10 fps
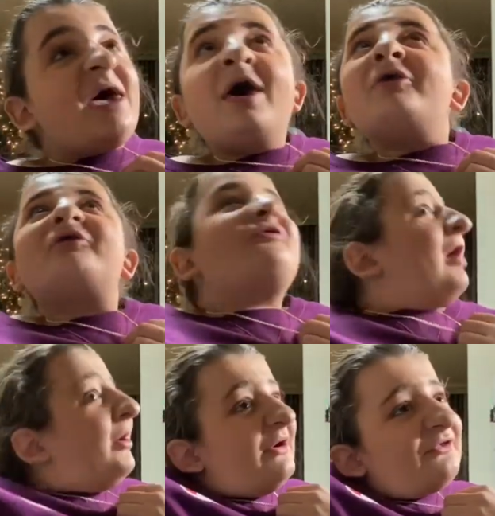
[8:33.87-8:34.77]

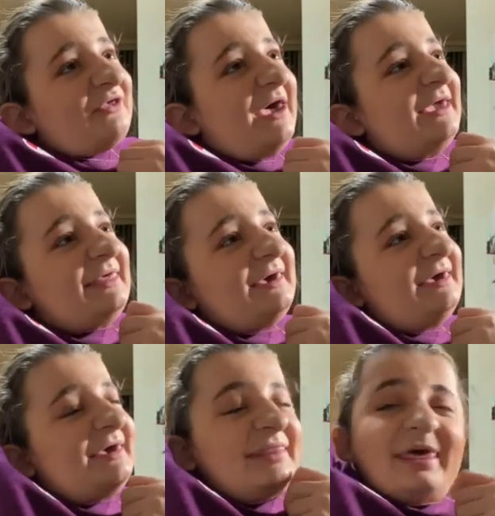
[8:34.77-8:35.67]
So
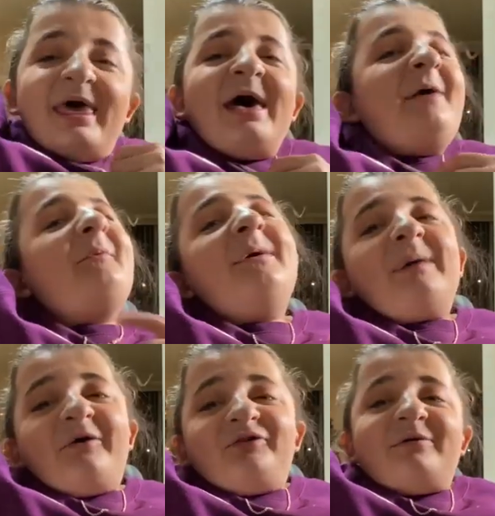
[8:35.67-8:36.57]
excited. We're
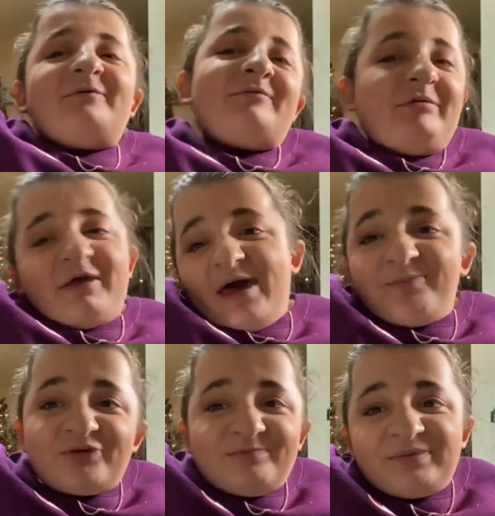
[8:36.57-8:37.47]
about to rick up
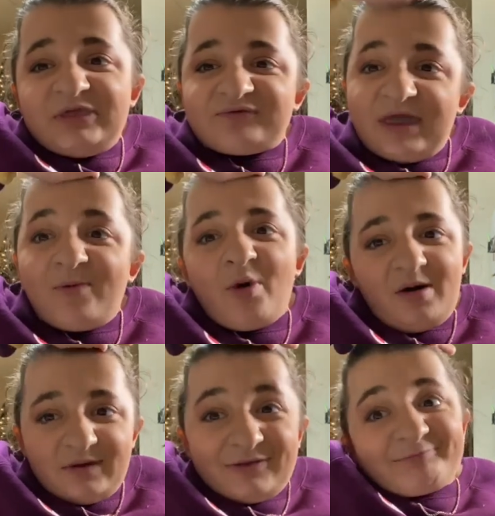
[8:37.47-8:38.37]
some bitch at
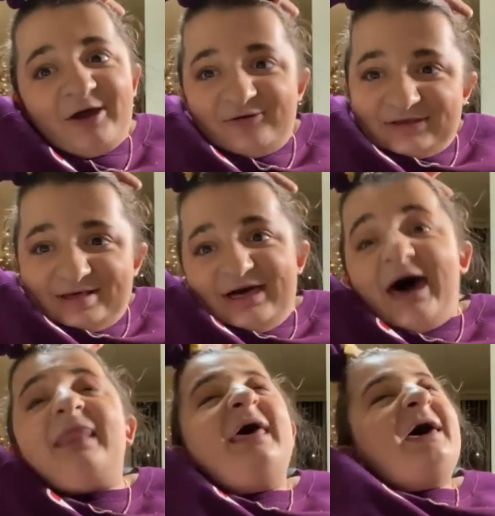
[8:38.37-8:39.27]
Walmart parking
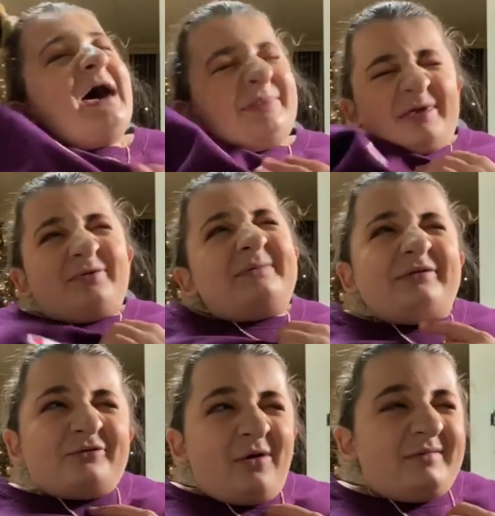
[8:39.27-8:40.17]
lot. I think we
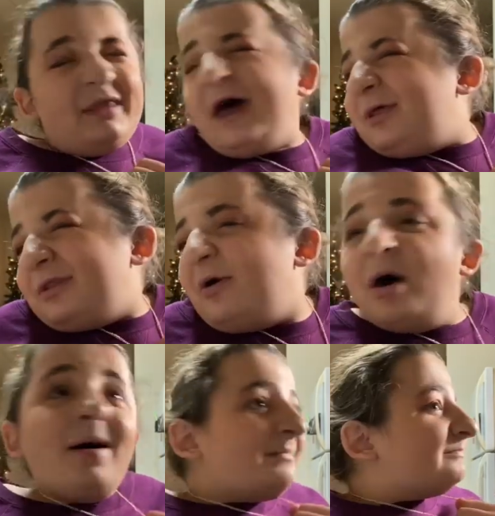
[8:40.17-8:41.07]
might do Walmart. I don't know.
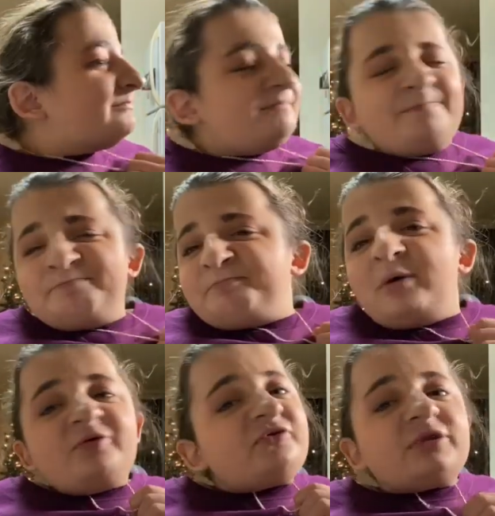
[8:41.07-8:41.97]
But
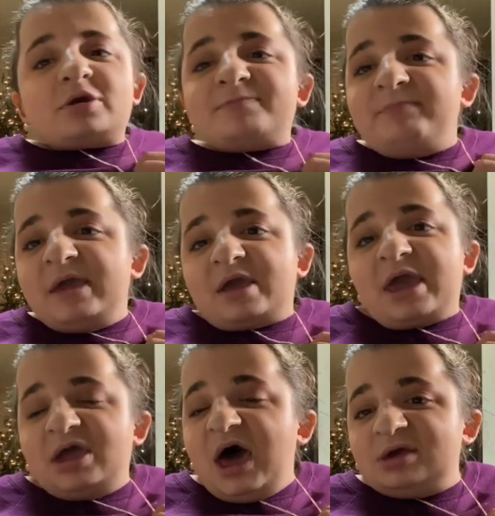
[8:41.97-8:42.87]
we're just gonna make a
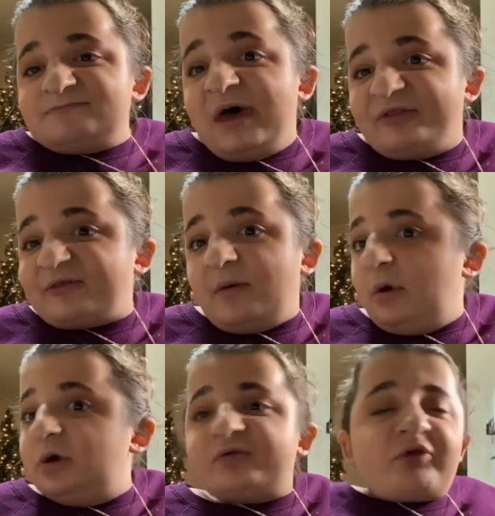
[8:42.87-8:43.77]
chaotic mess
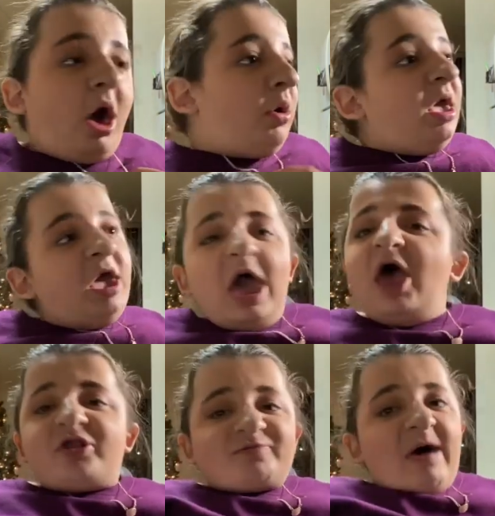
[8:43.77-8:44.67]
somewhere. So
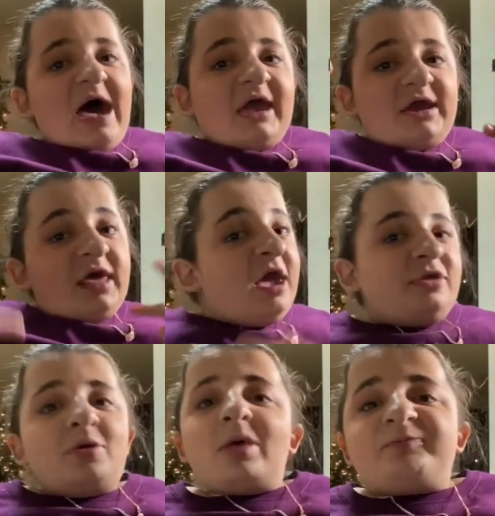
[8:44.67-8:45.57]
it's fine.
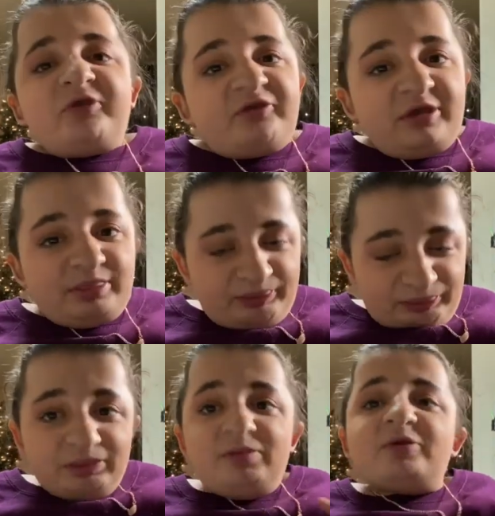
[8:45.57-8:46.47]
You'll love to see.
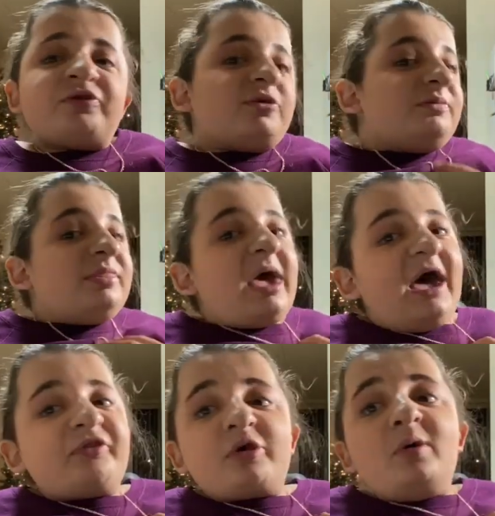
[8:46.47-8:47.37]
Excuse me
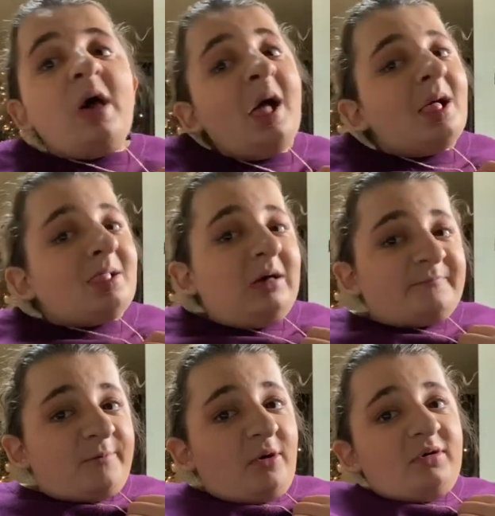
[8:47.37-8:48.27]
that. So
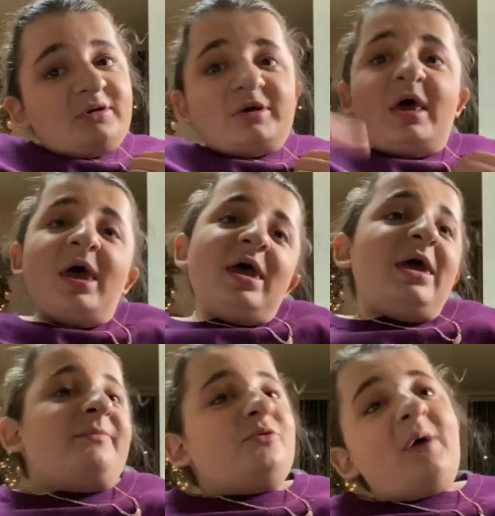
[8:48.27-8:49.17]
look forward.
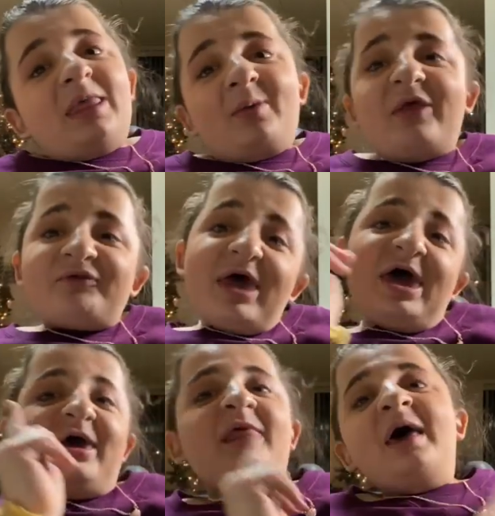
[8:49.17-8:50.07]
If you want to watch
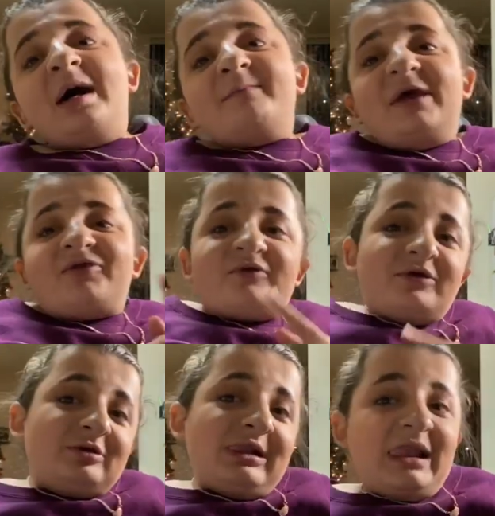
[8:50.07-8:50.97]
that, make sure
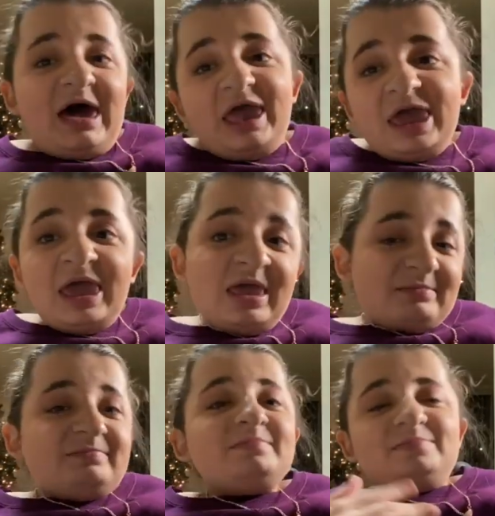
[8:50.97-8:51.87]
you like,
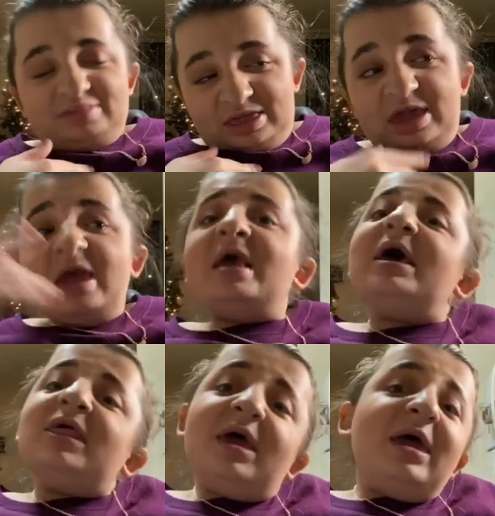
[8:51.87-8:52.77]

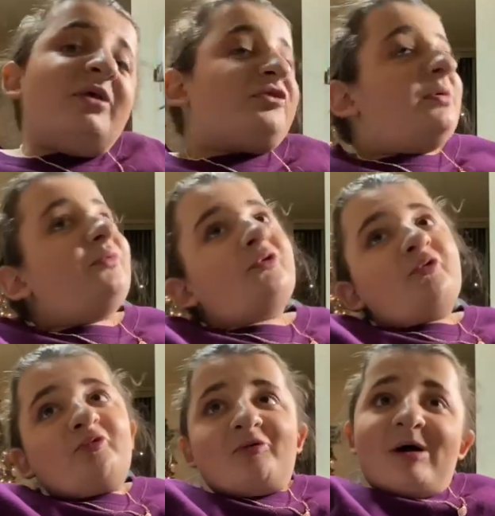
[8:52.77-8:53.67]
hit, and
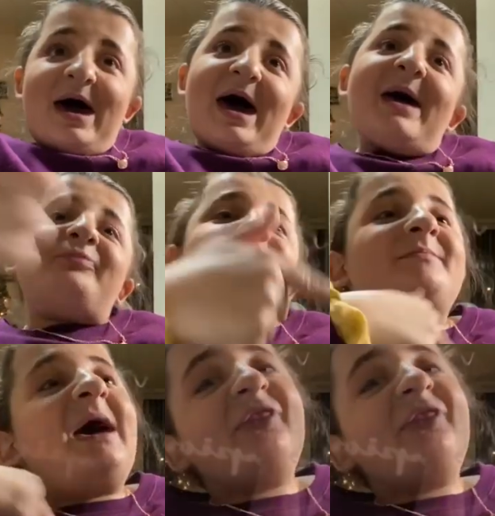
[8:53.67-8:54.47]
subscribe to my